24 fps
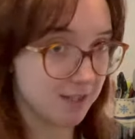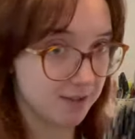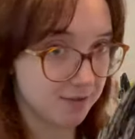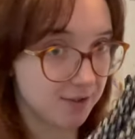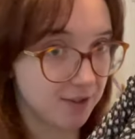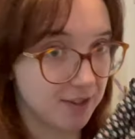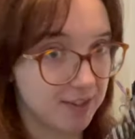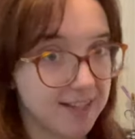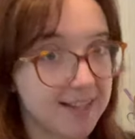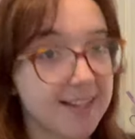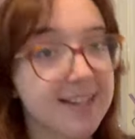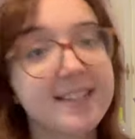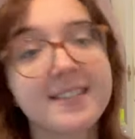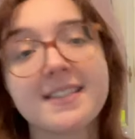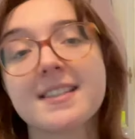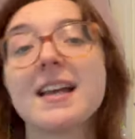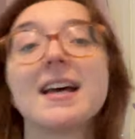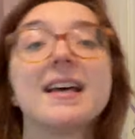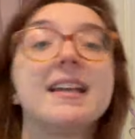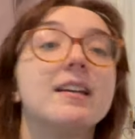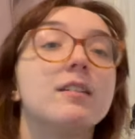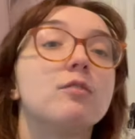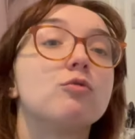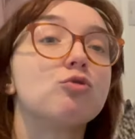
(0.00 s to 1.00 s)
for this,
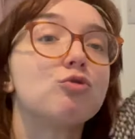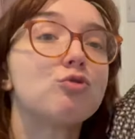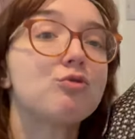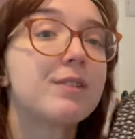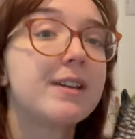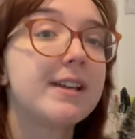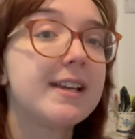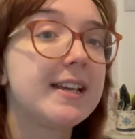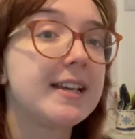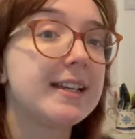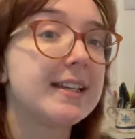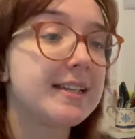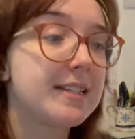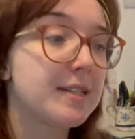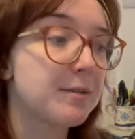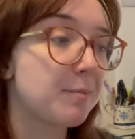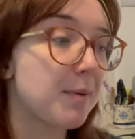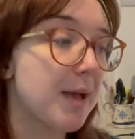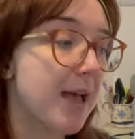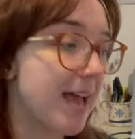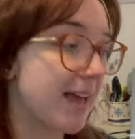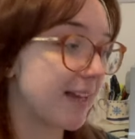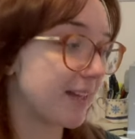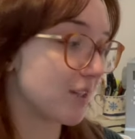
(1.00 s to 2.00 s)
and it really
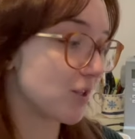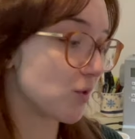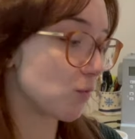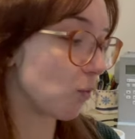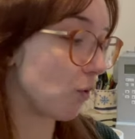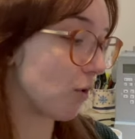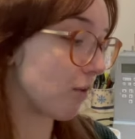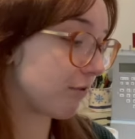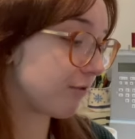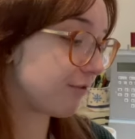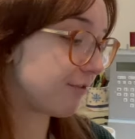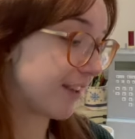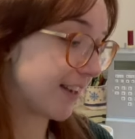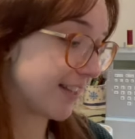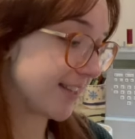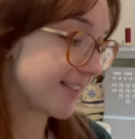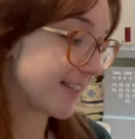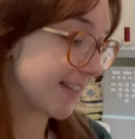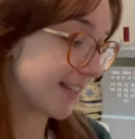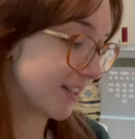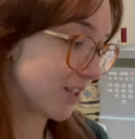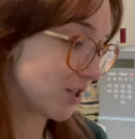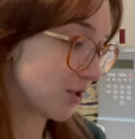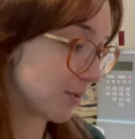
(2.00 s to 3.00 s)
depends what fits
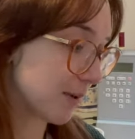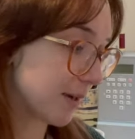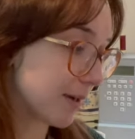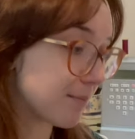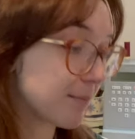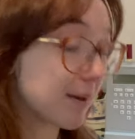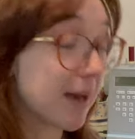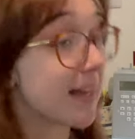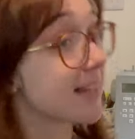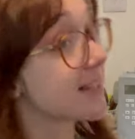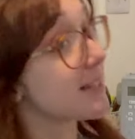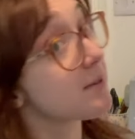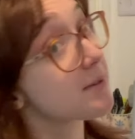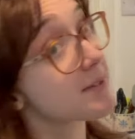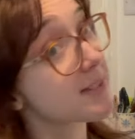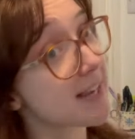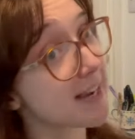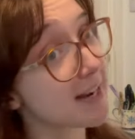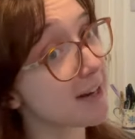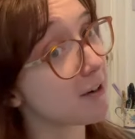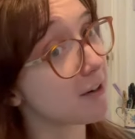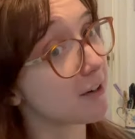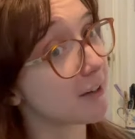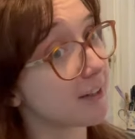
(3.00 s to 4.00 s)
into it. But as I was
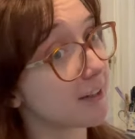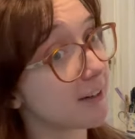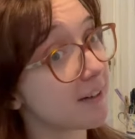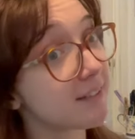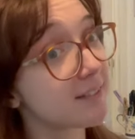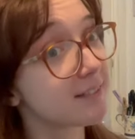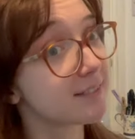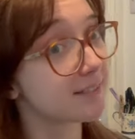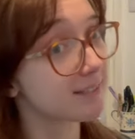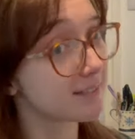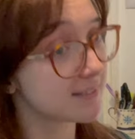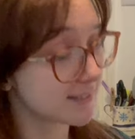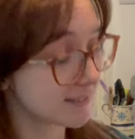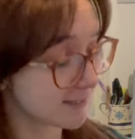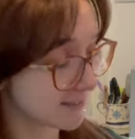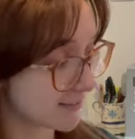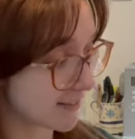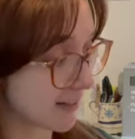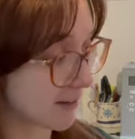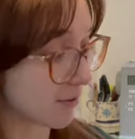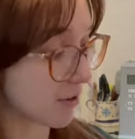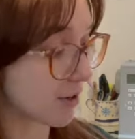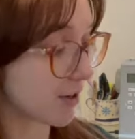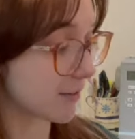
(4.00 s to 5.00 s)
saying earlier,
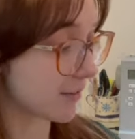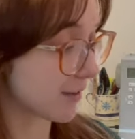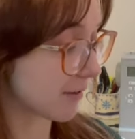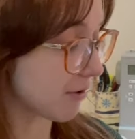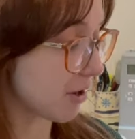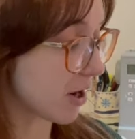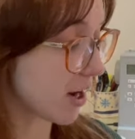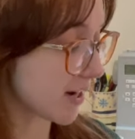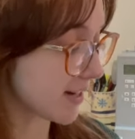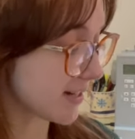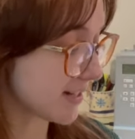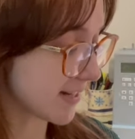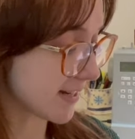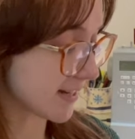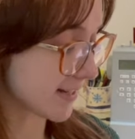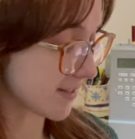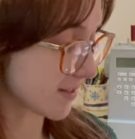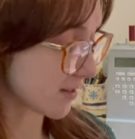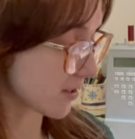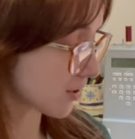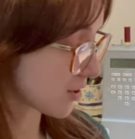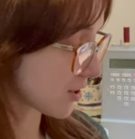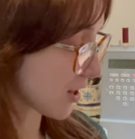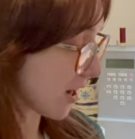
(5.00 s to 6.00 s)
there are ideas.
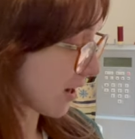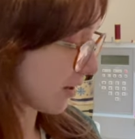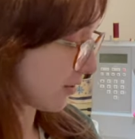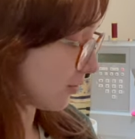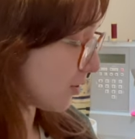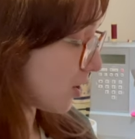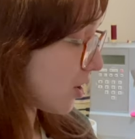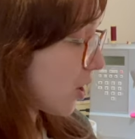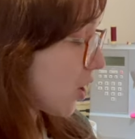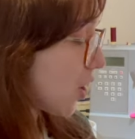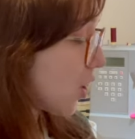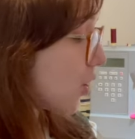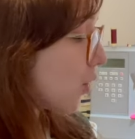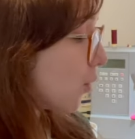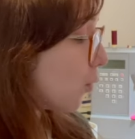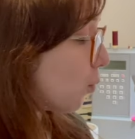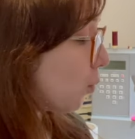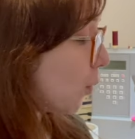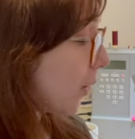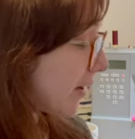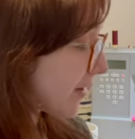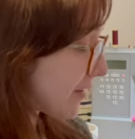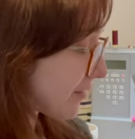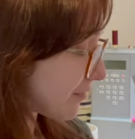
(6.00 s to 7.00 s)
So
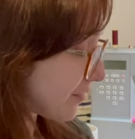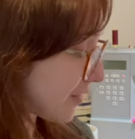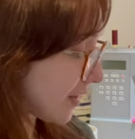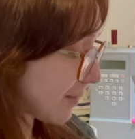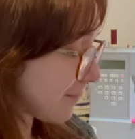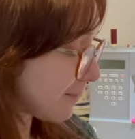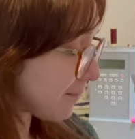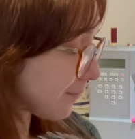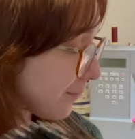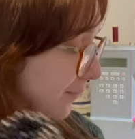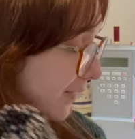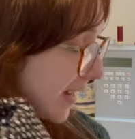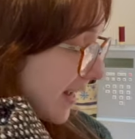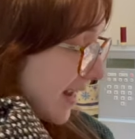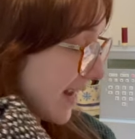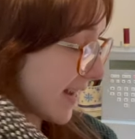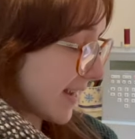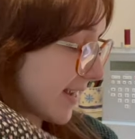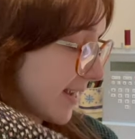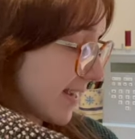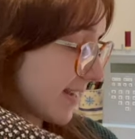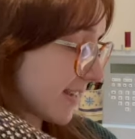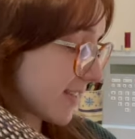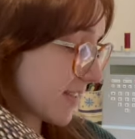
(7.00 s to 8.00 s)
one of them
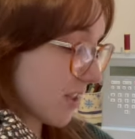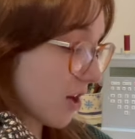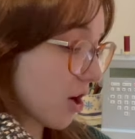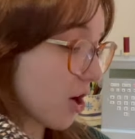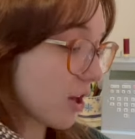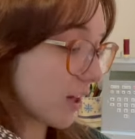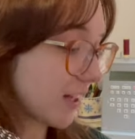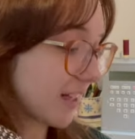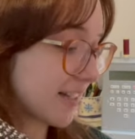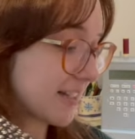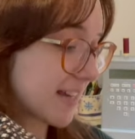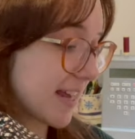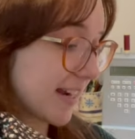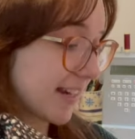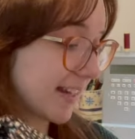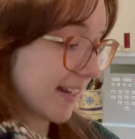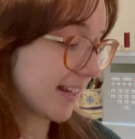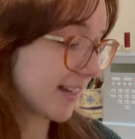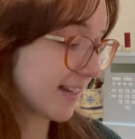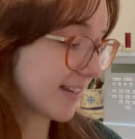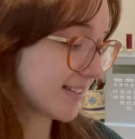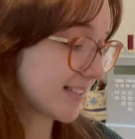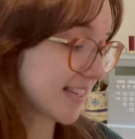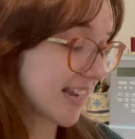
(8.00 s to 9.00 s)
is the Holly
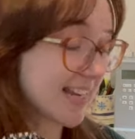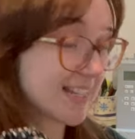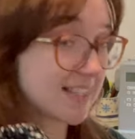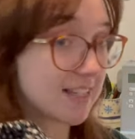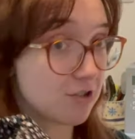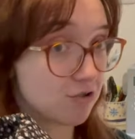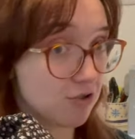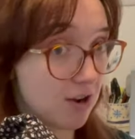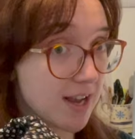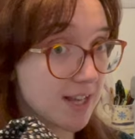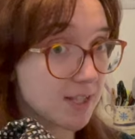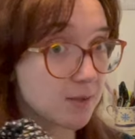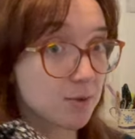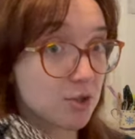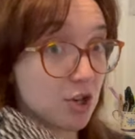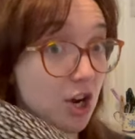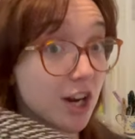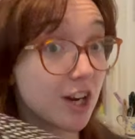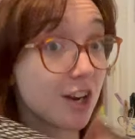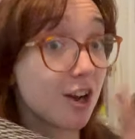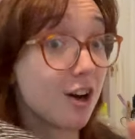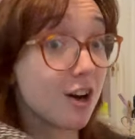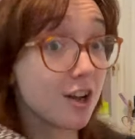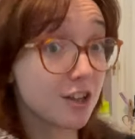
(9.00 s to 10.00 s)
Dennett Daisy dress, which I
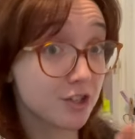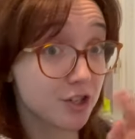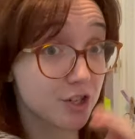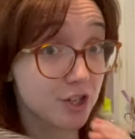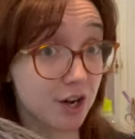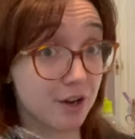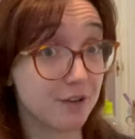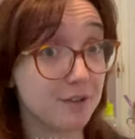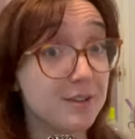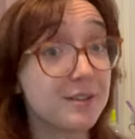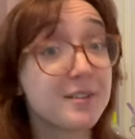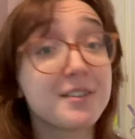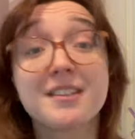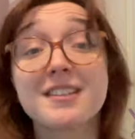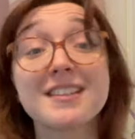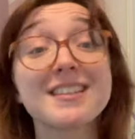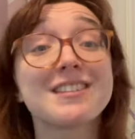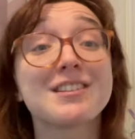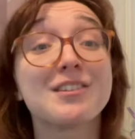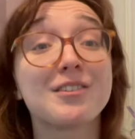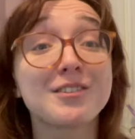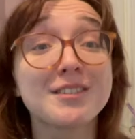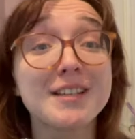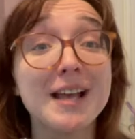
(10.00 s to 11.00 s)
can't show you because it's
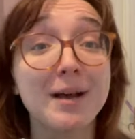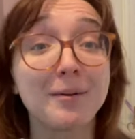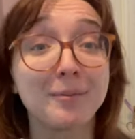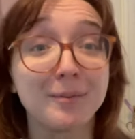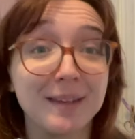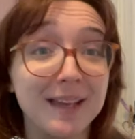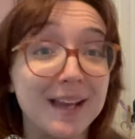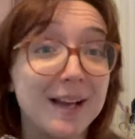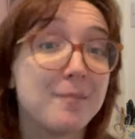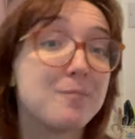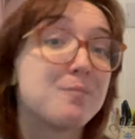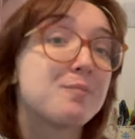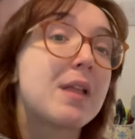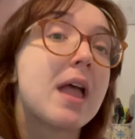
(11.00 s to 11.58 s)
not out yet.